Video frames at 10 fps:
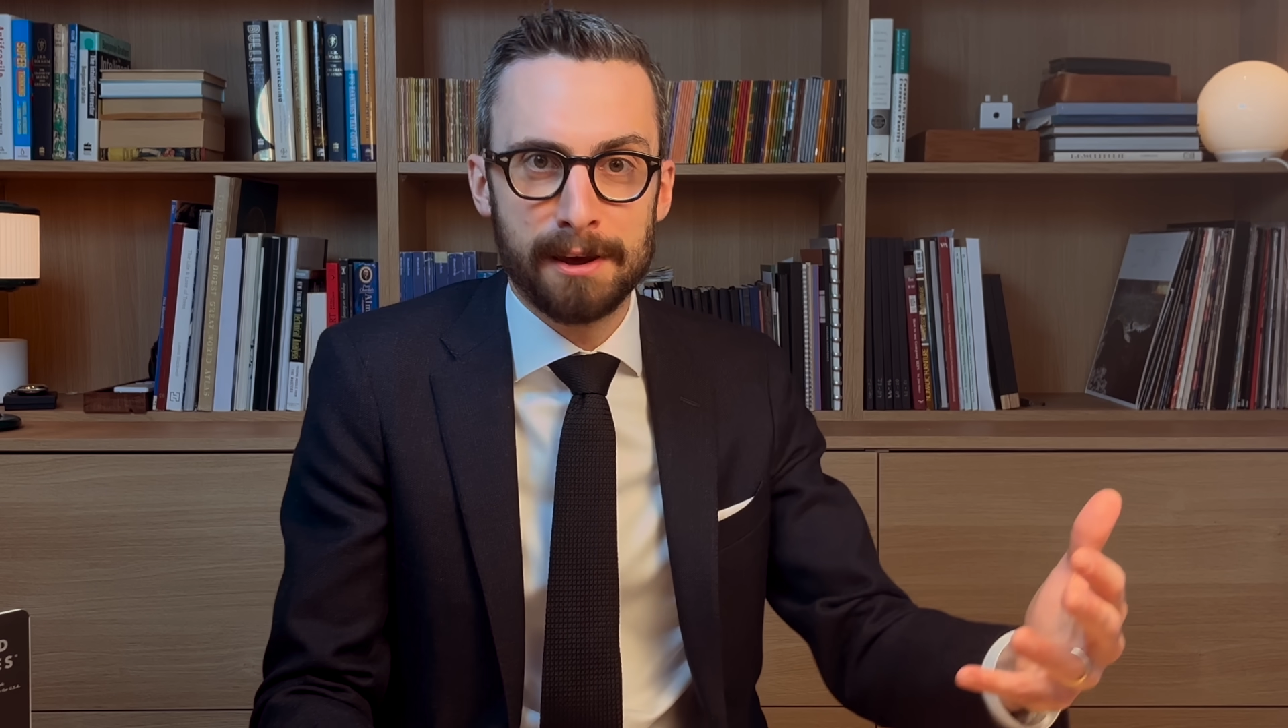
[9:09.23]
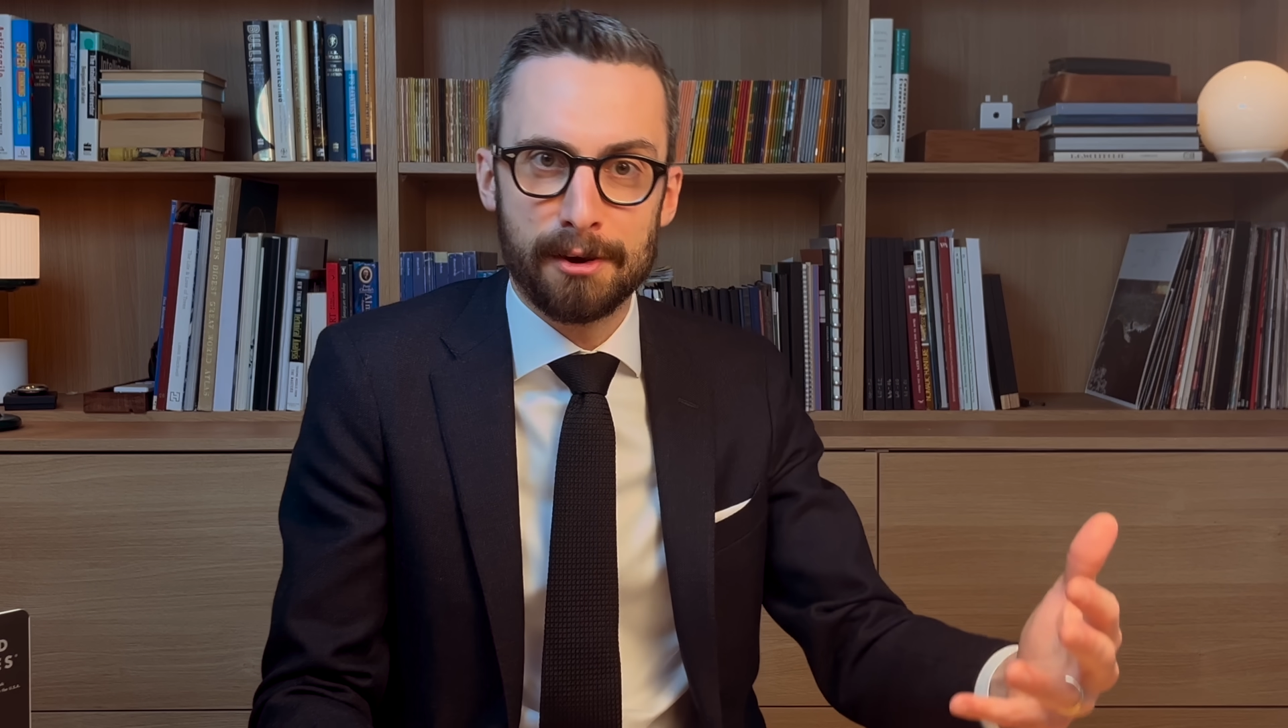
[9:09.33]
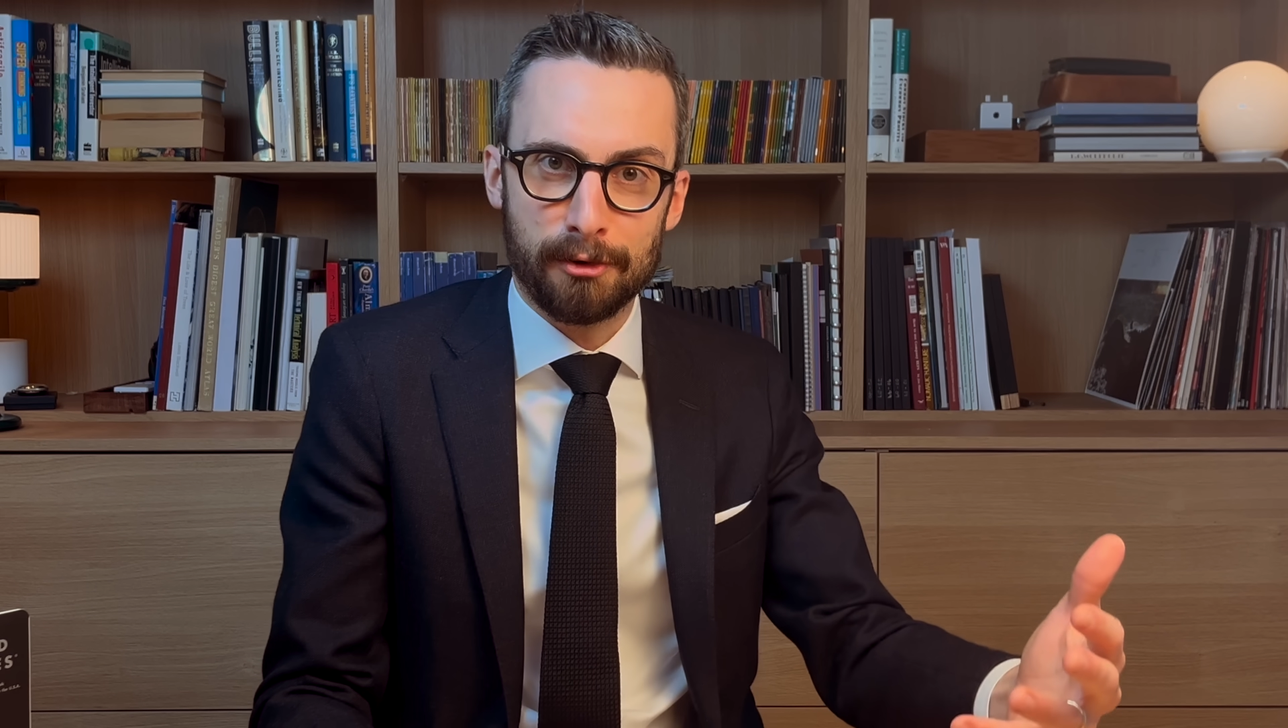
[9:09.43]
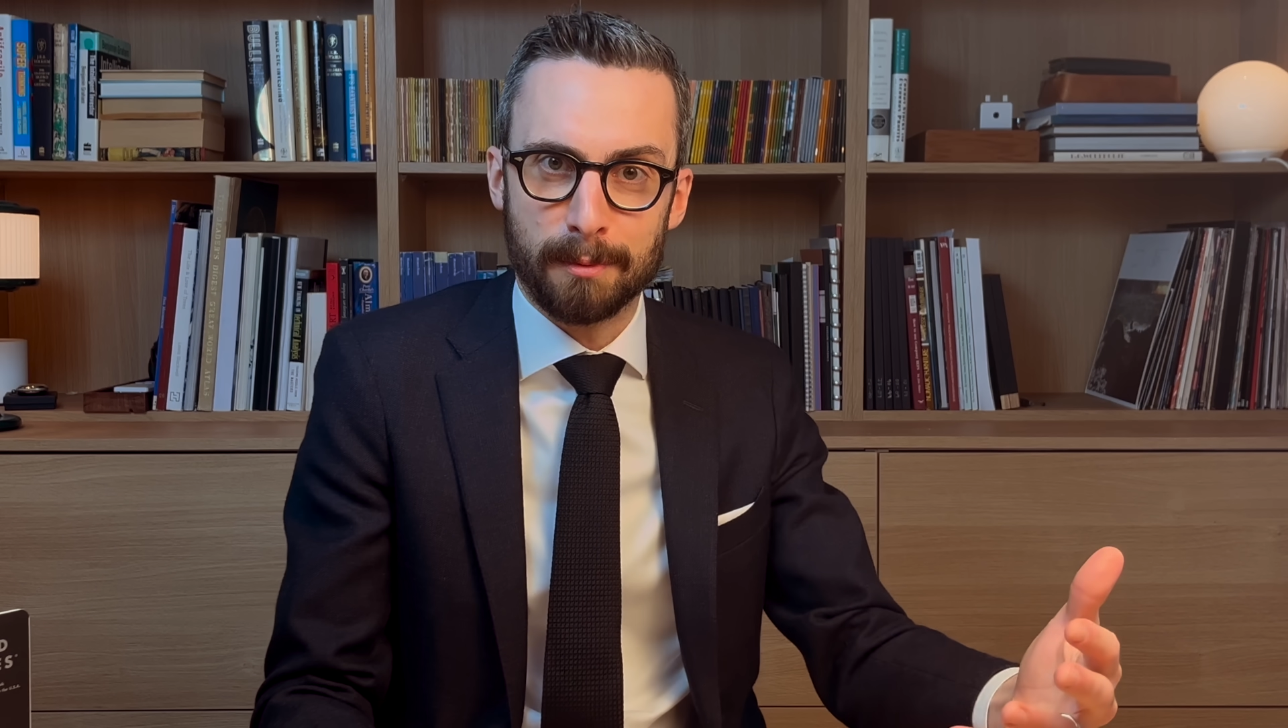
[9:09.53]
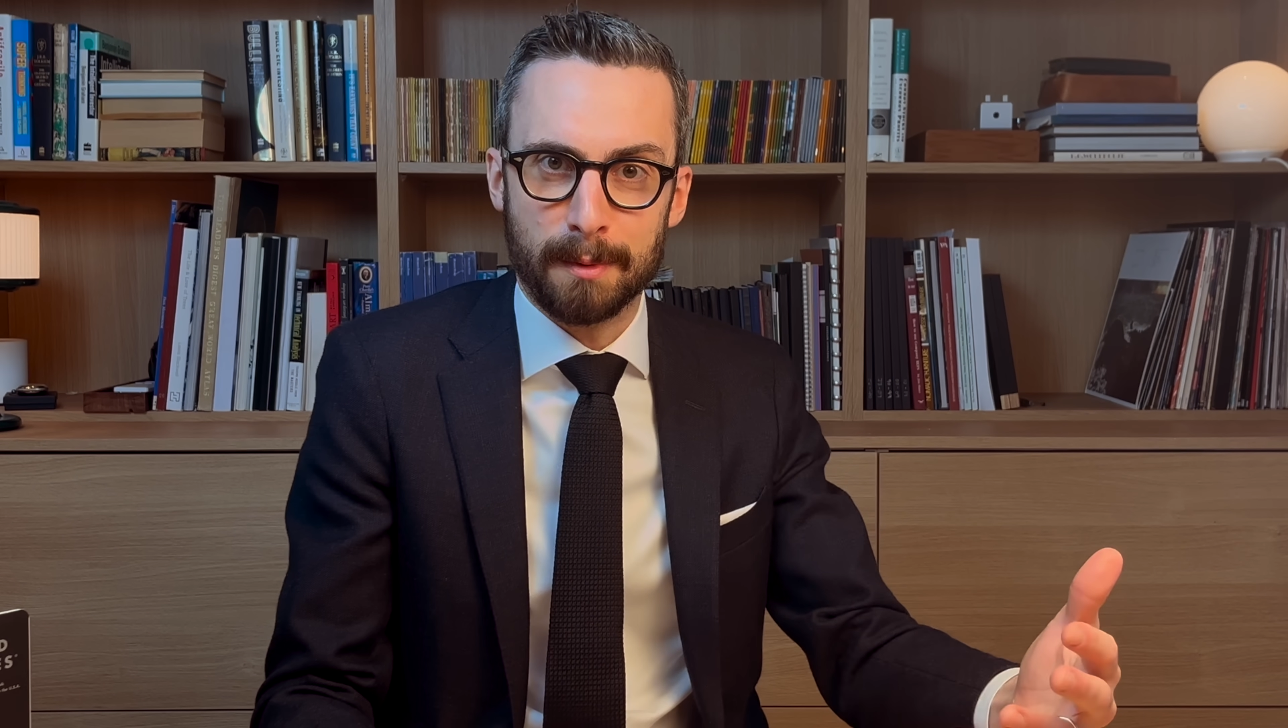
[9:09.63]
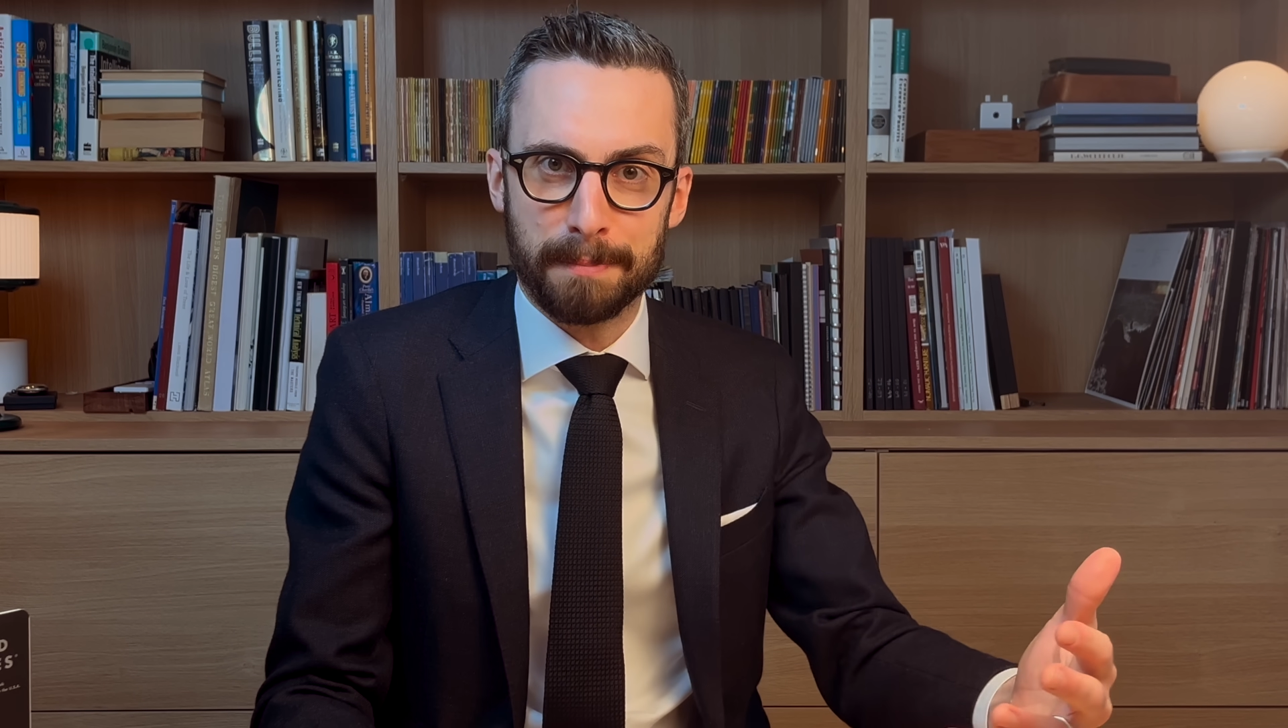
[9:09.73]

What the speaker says: Robin